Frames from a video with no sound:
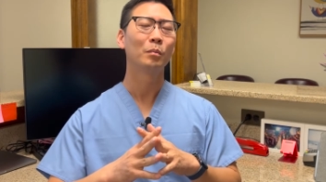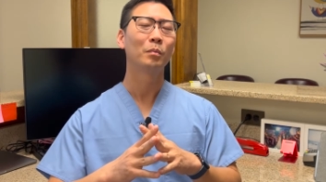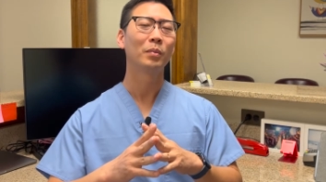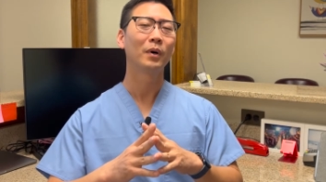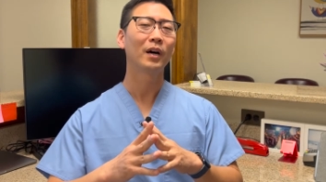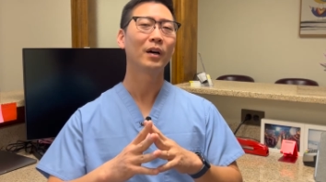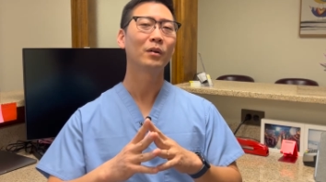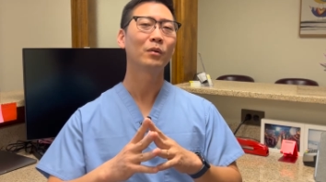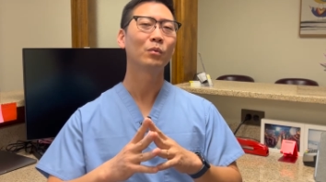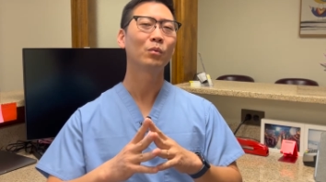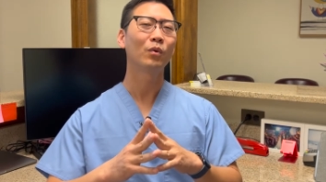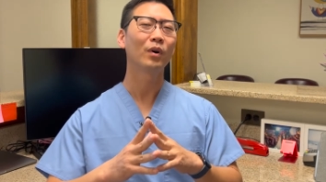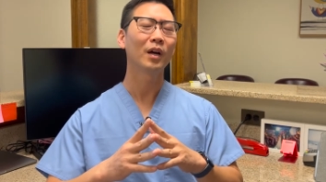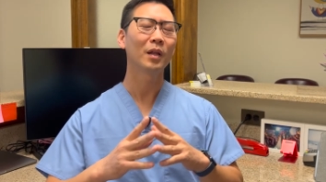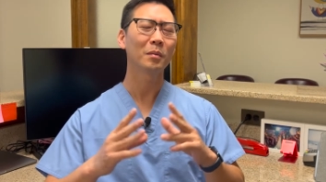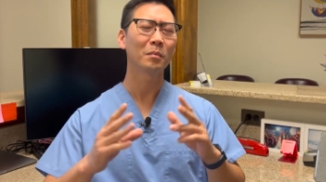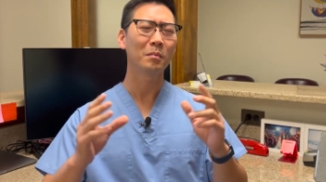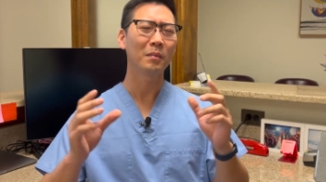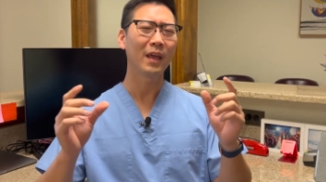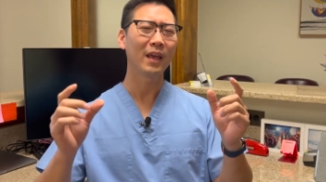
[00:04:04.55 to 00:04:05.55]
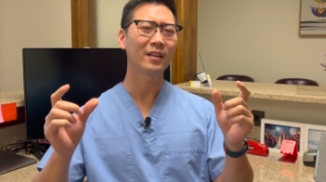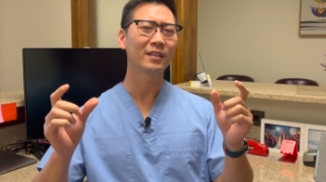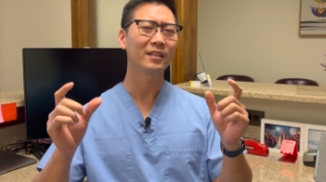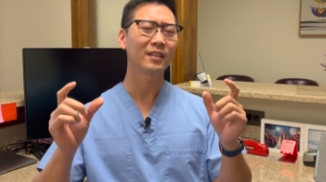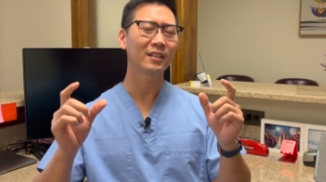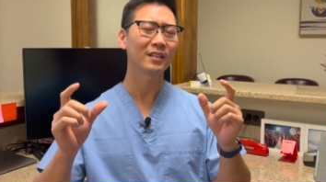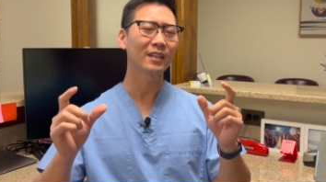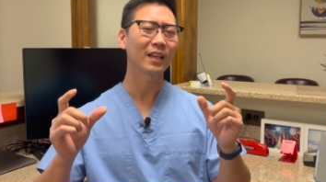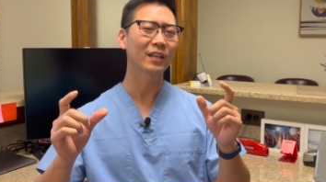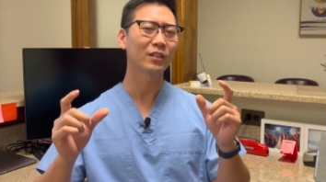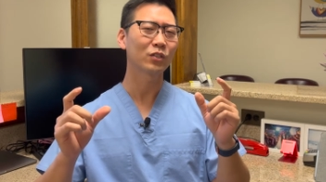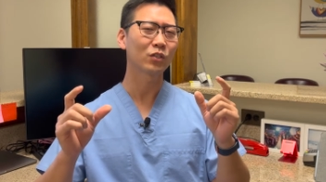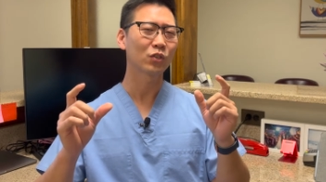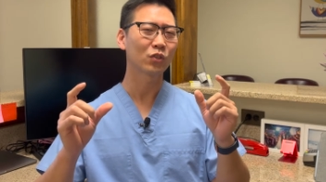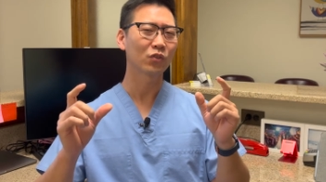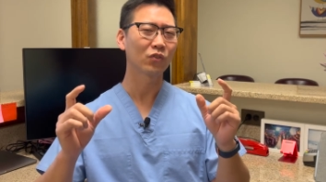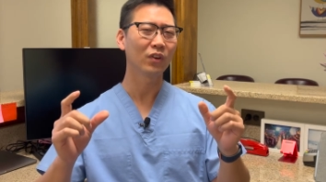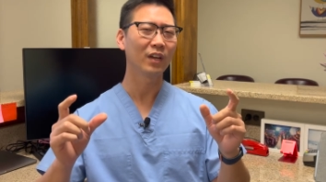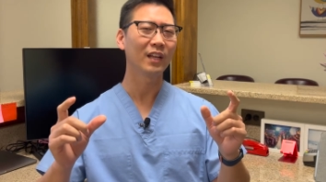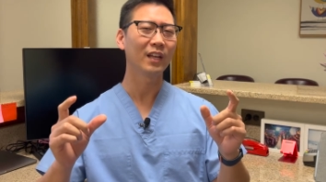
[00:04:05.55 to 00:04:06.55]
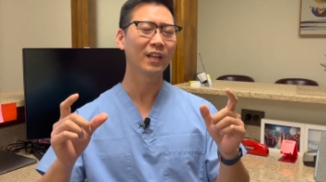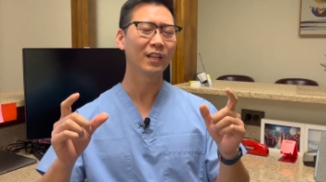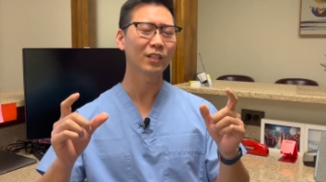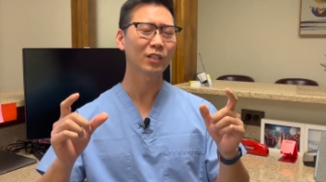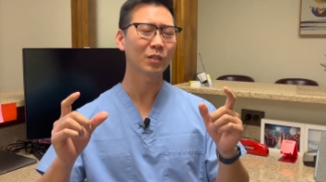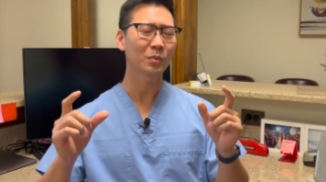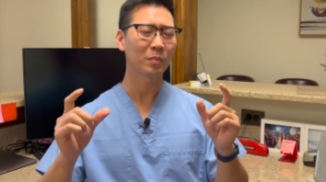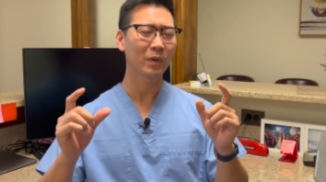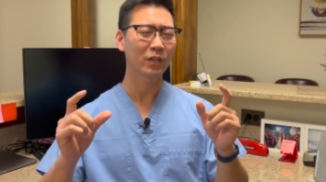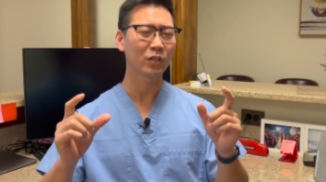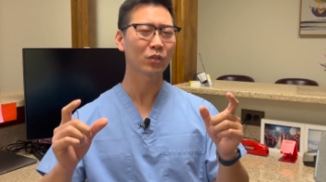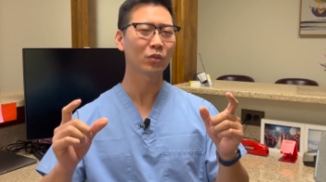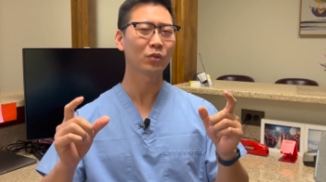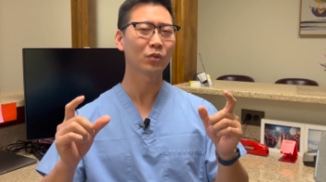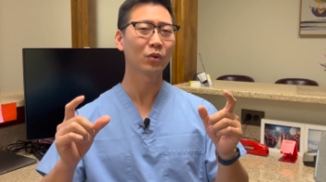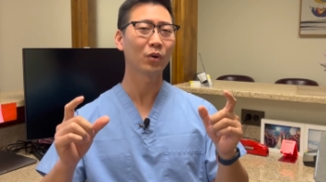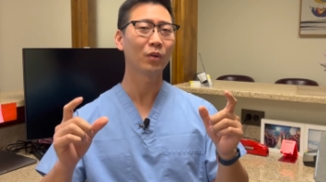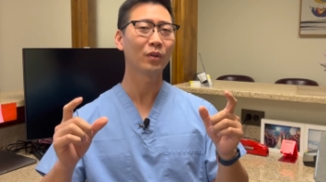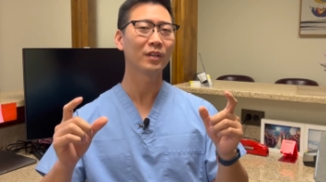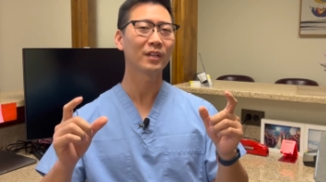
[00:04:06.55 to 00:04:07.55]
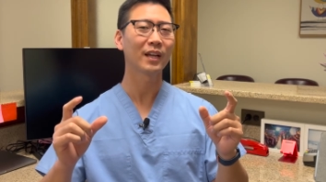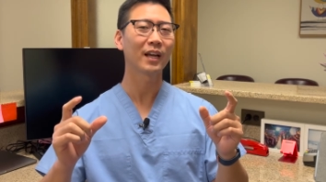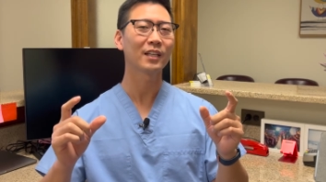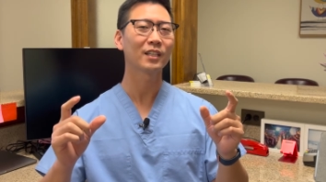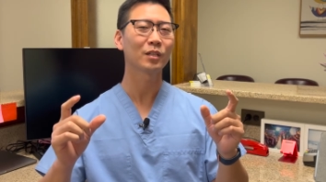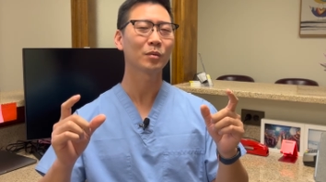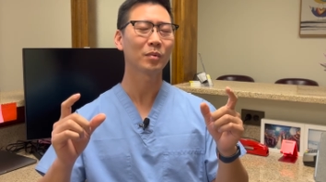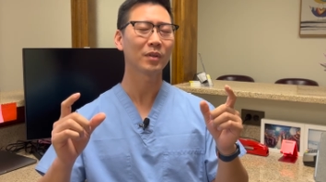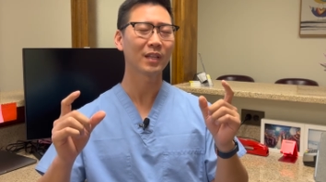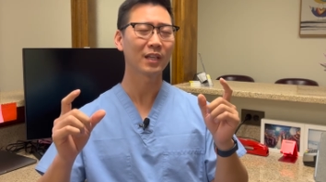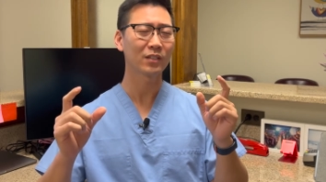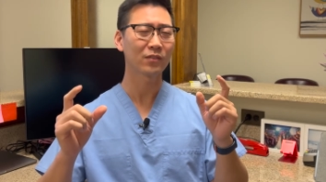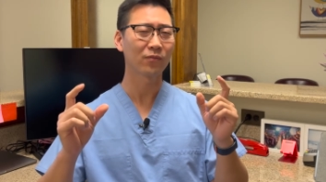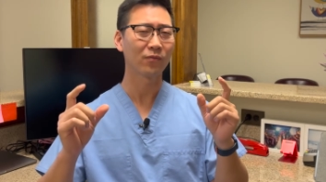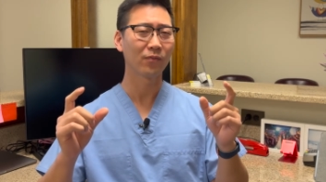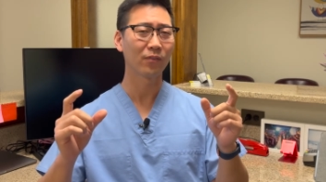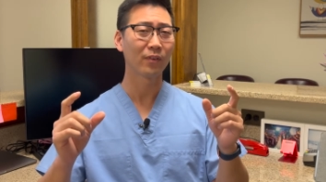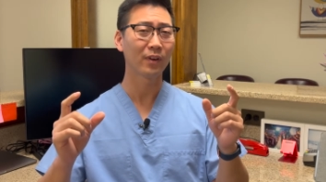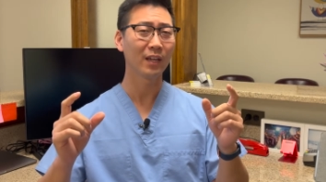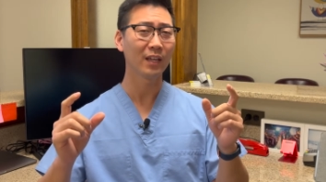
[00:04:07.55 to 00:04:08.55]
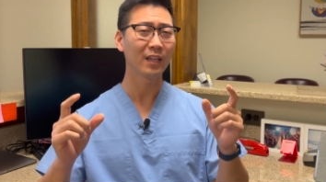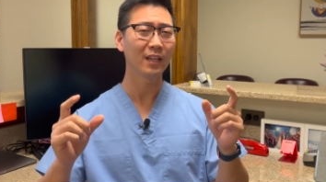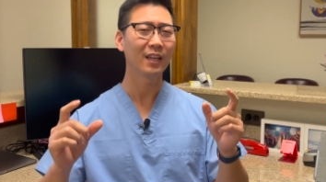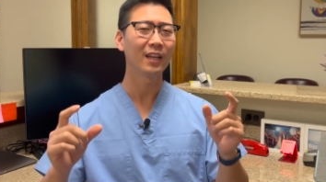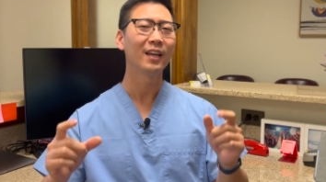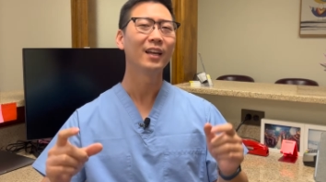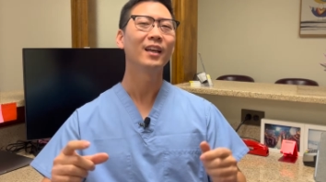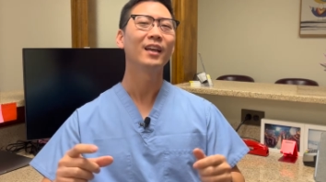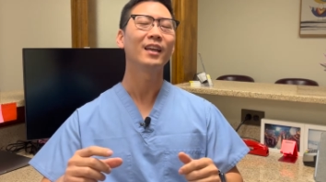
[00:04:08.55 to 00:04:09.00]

But what makes it that screening special colonoscopy that's free